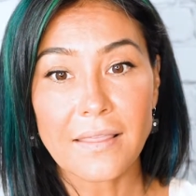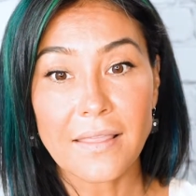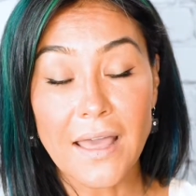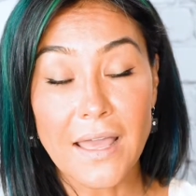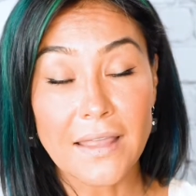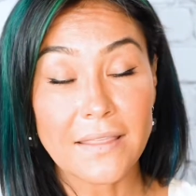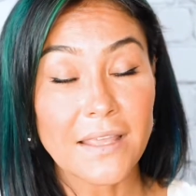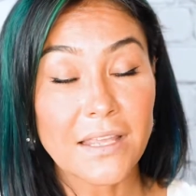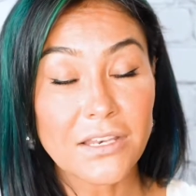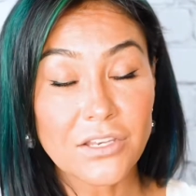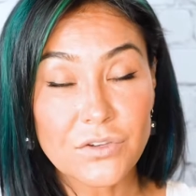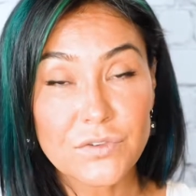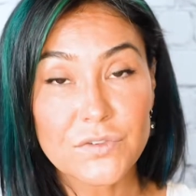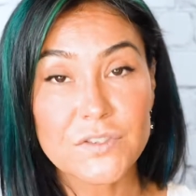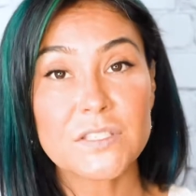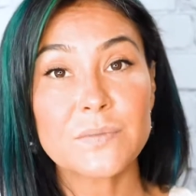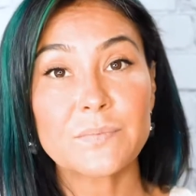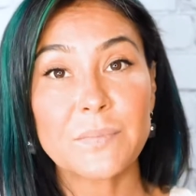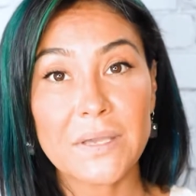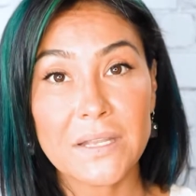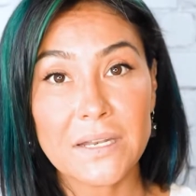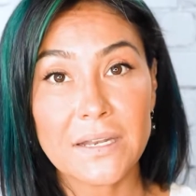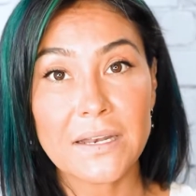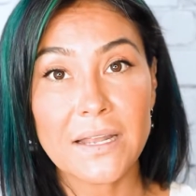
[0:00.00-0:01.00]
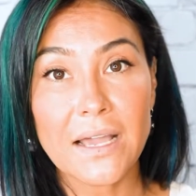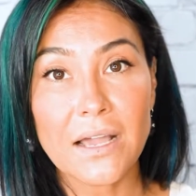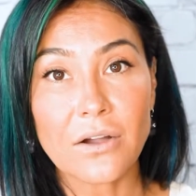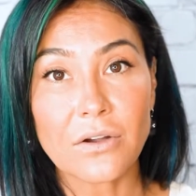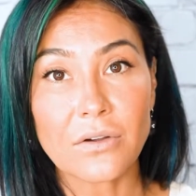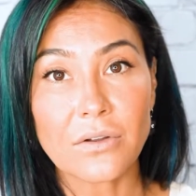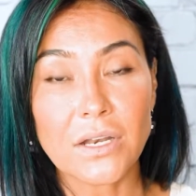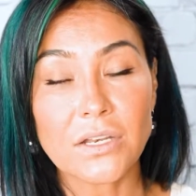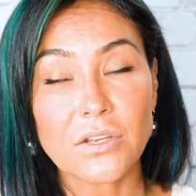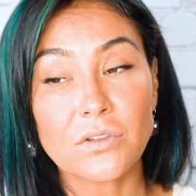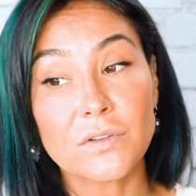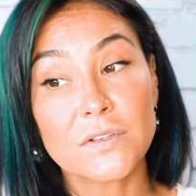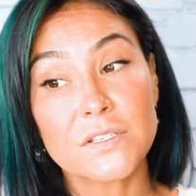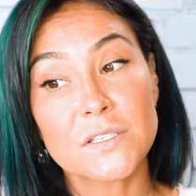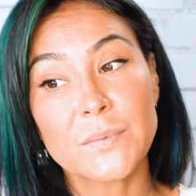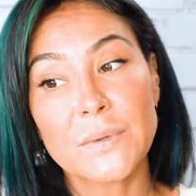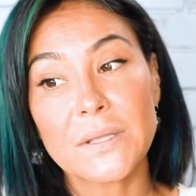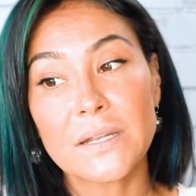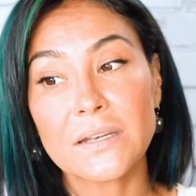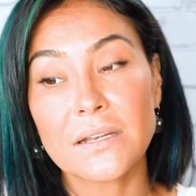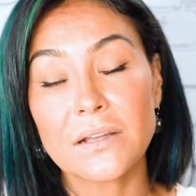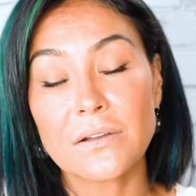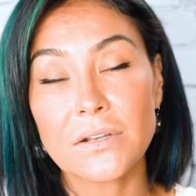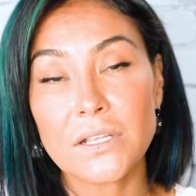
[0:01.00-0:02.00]
and then you spit it out and you can
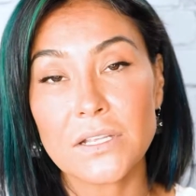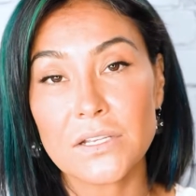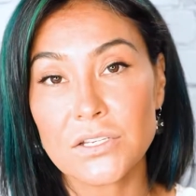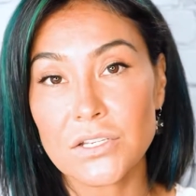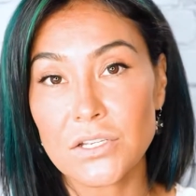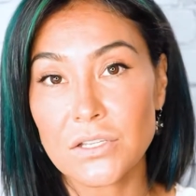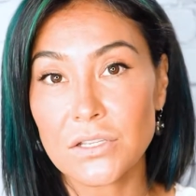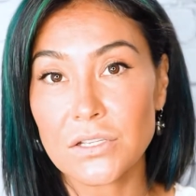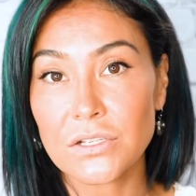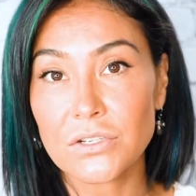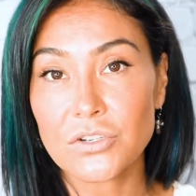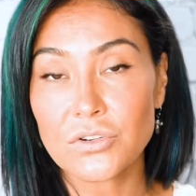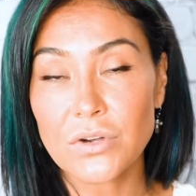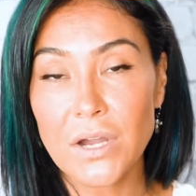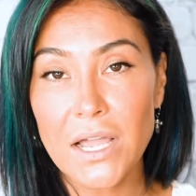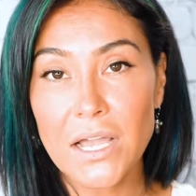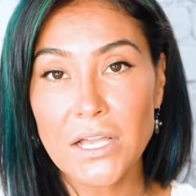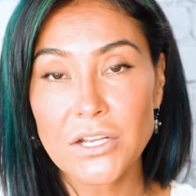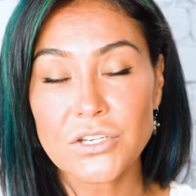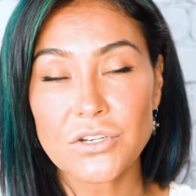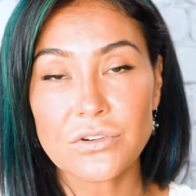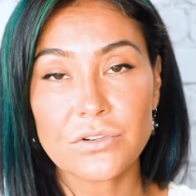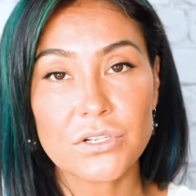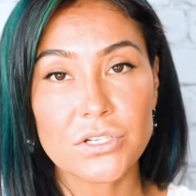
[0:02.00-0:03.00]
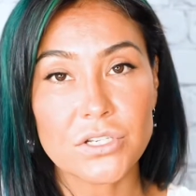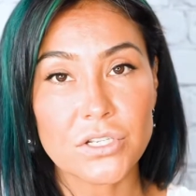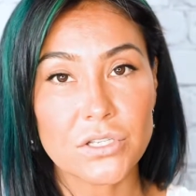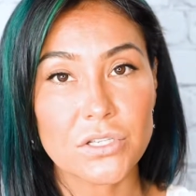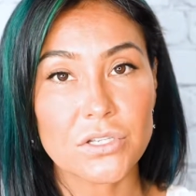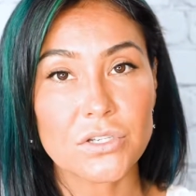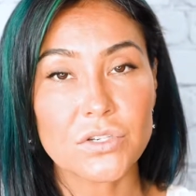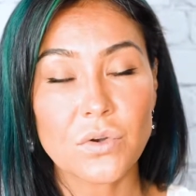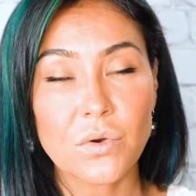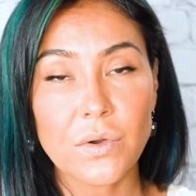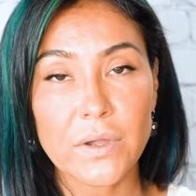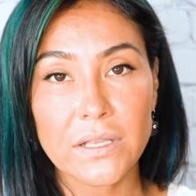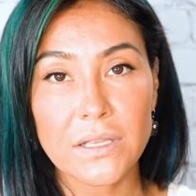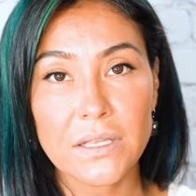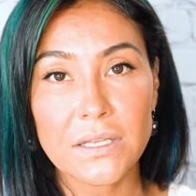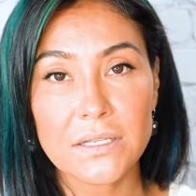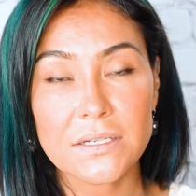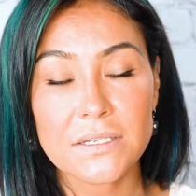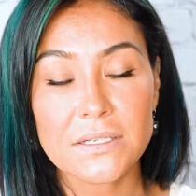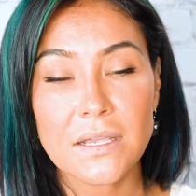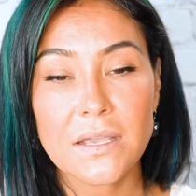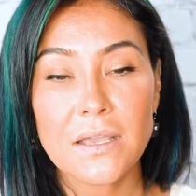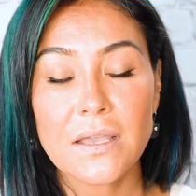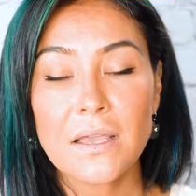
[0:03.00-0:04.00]
spit it out into the trash or into the
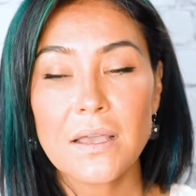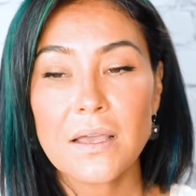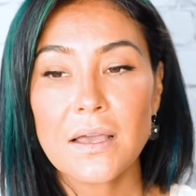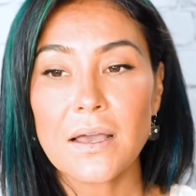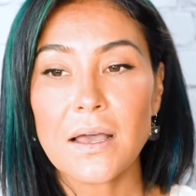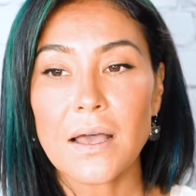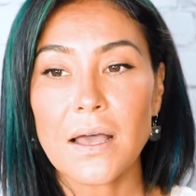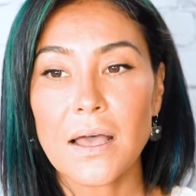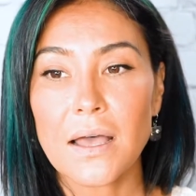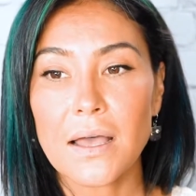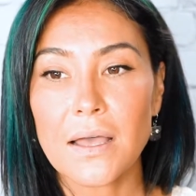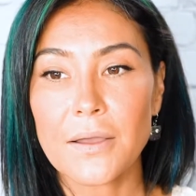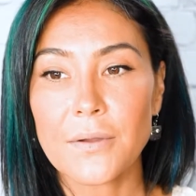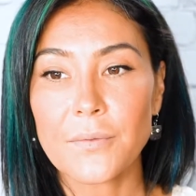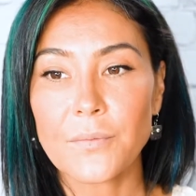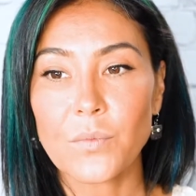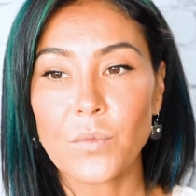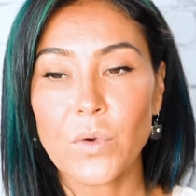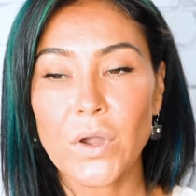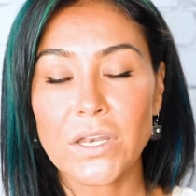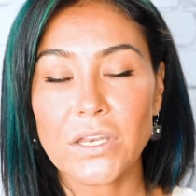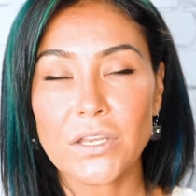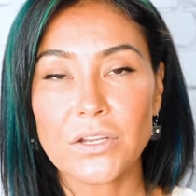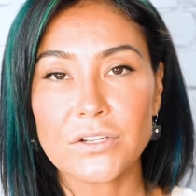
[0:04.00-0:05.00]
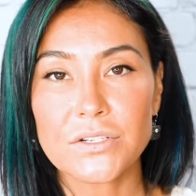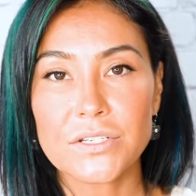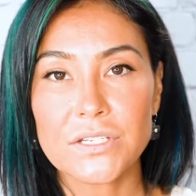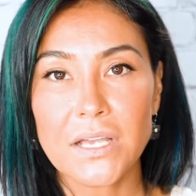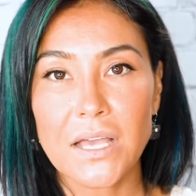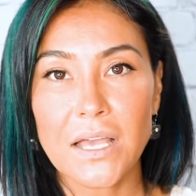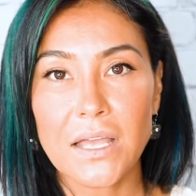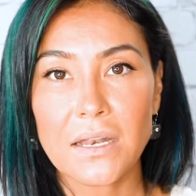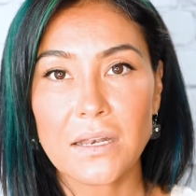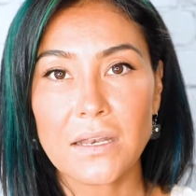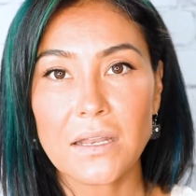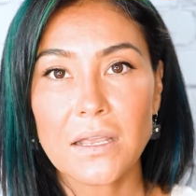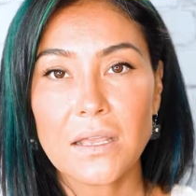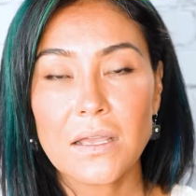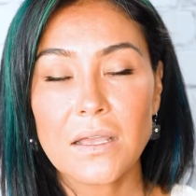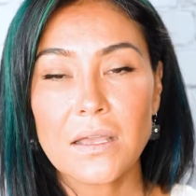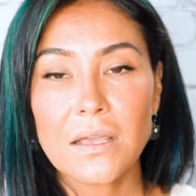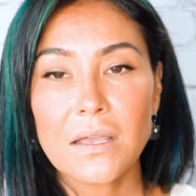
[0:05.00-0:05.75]
toilet um, when you're done